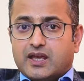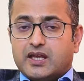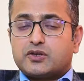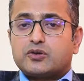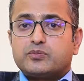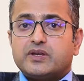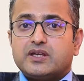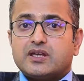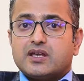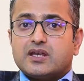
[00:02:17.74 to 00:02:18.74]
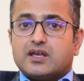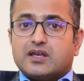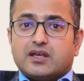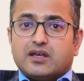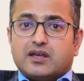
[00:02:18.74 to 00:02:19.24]
It could be
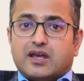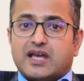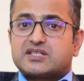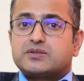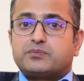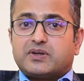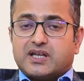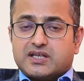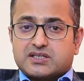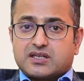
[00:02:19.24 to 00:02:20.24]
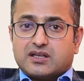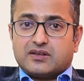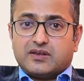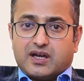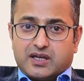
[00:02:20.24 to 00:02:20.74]
as simple as
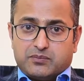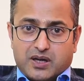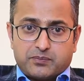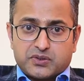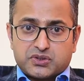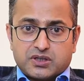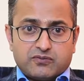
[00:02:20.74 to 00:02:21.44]
the high blood pressure,